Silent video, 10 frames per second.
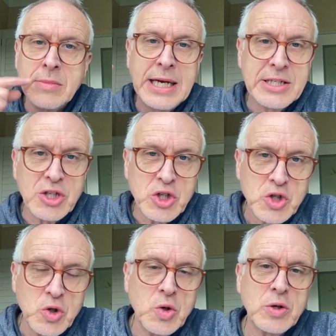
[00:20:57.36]
is the
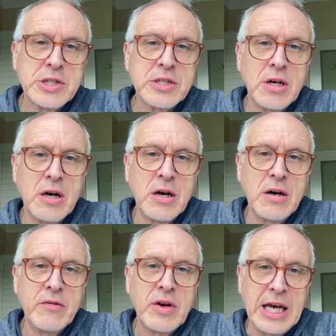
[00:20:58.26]
source
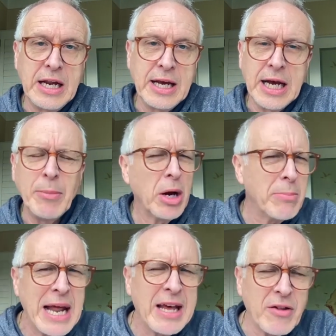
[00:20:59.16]
of healing. Among
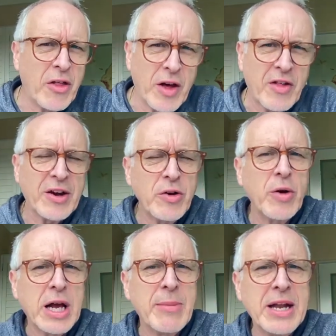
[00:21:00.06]
many other things, I do
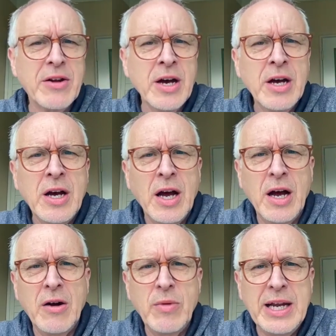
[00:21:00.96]
recommend
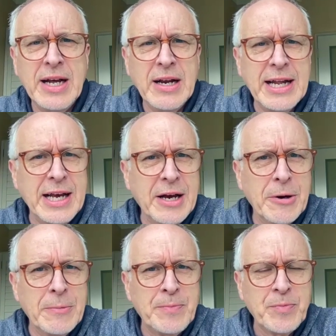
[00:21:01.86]
reading Letting
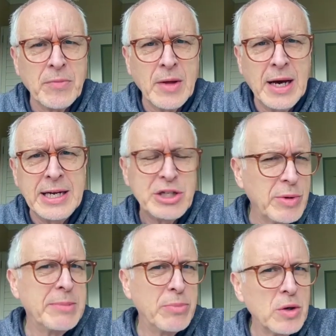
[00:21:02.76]
Go. And he's
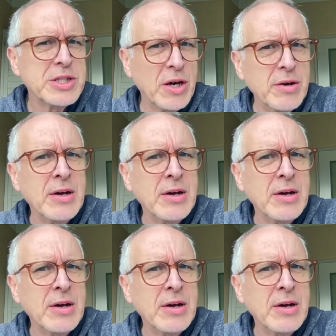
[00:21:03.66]
written books on